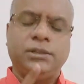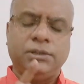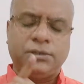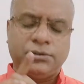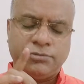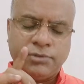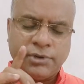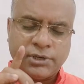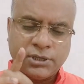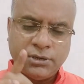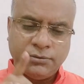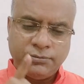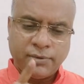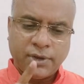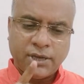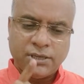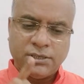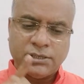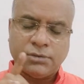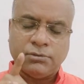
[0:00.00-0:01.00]
it
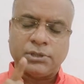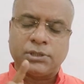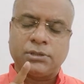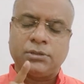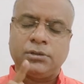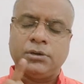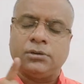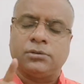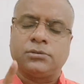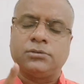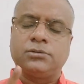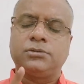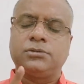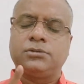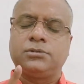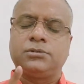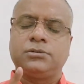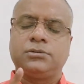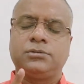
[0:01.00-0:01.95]
rectifies our thoughts.